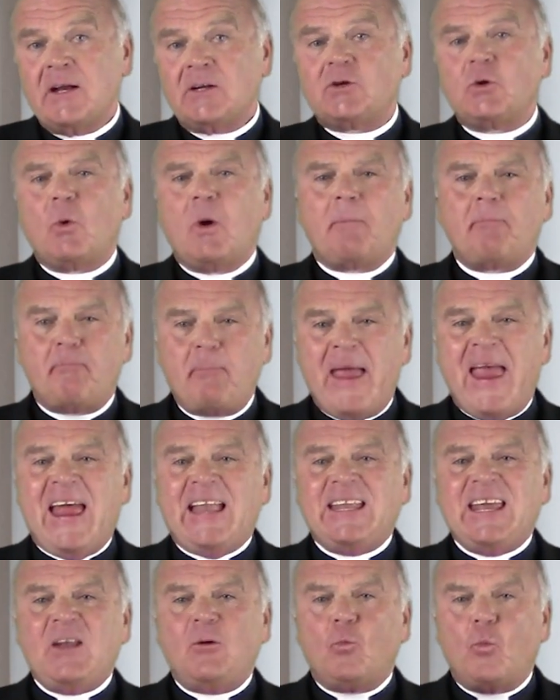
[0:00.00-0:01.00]
To
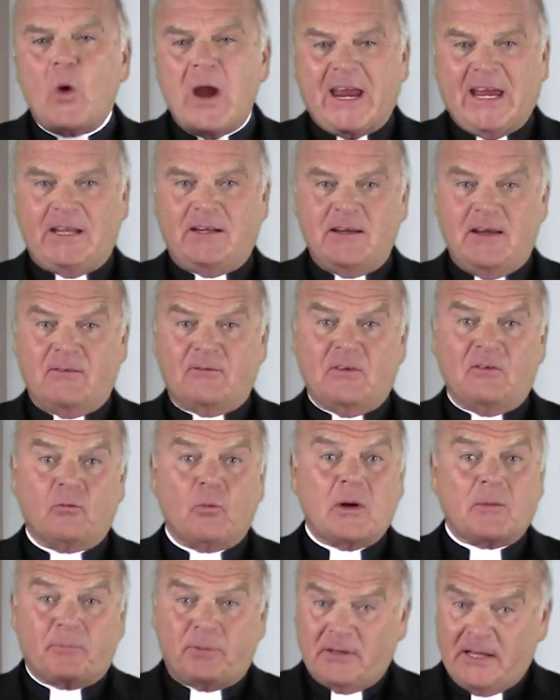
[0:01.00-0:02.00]
abandon wickedness is
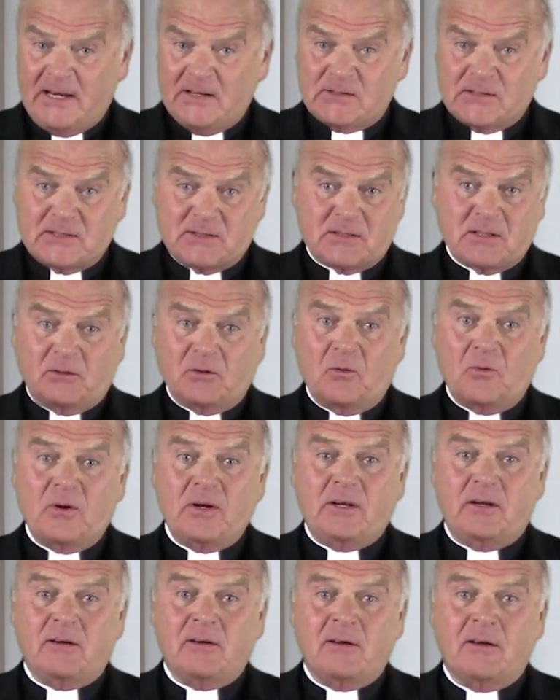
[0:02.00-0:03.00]
what pleases the
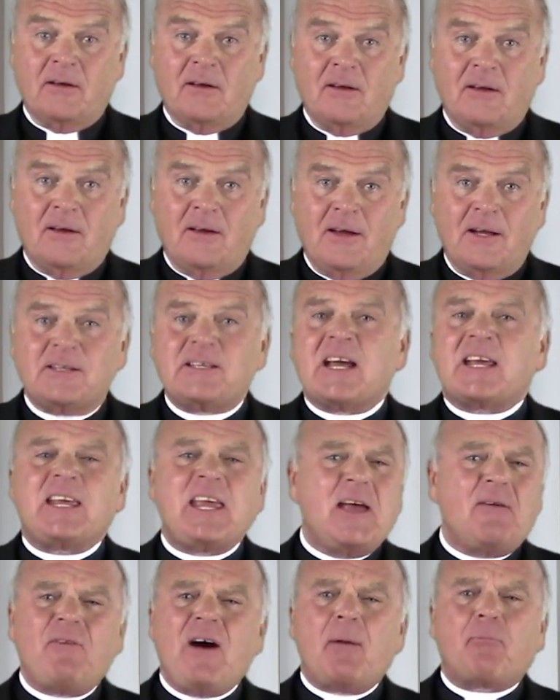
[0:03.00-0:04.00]
Lord. To
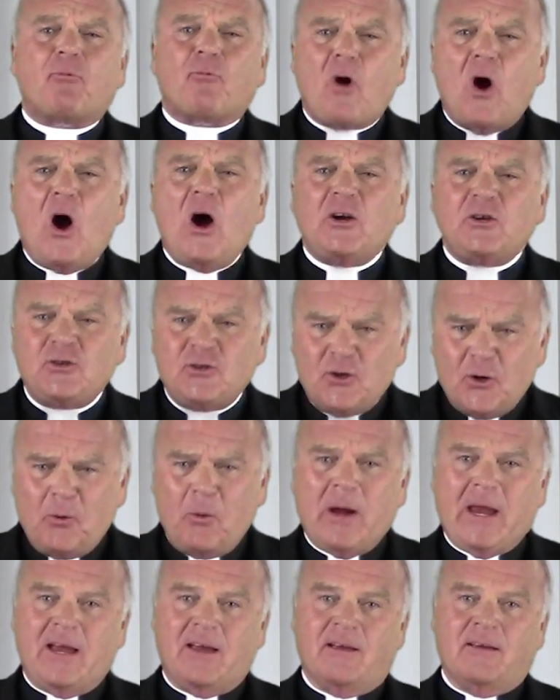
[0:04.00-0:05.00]
give up
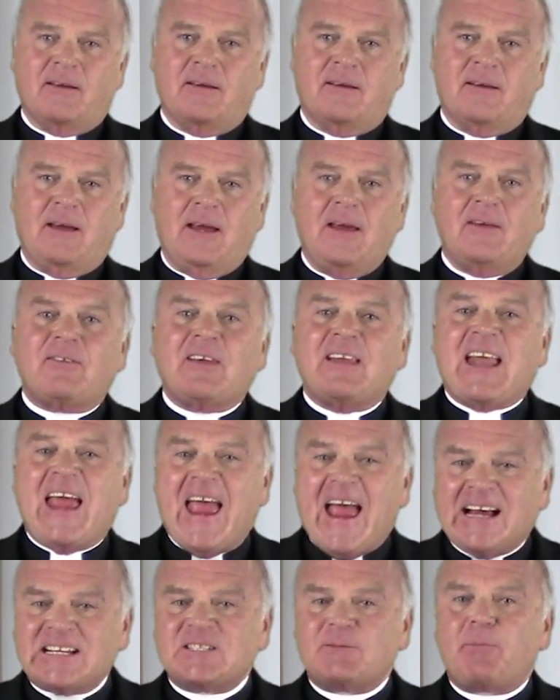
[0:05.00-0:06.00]
wrongdoing is an
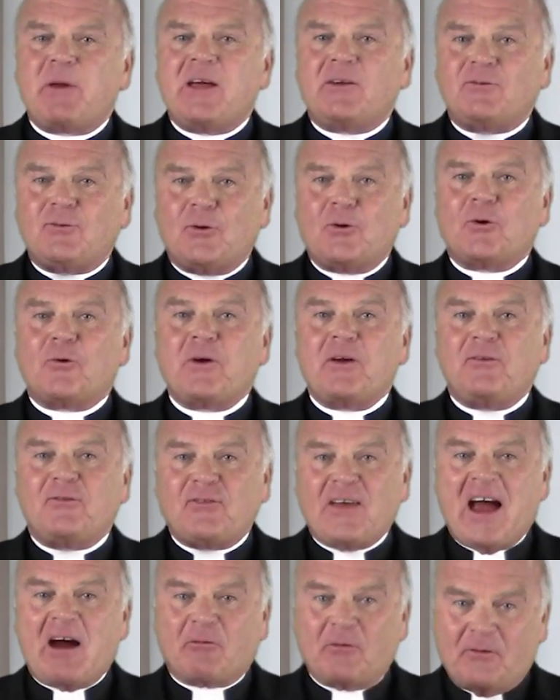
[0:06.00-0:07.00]
expiatory
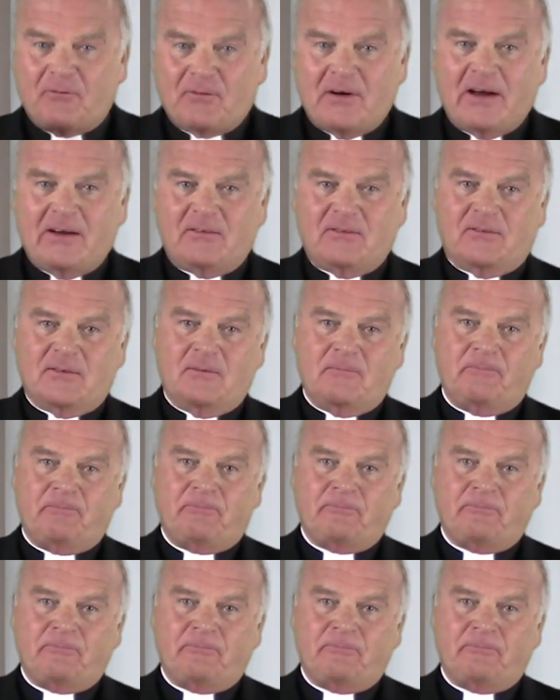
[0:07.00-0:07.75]
sacrifice.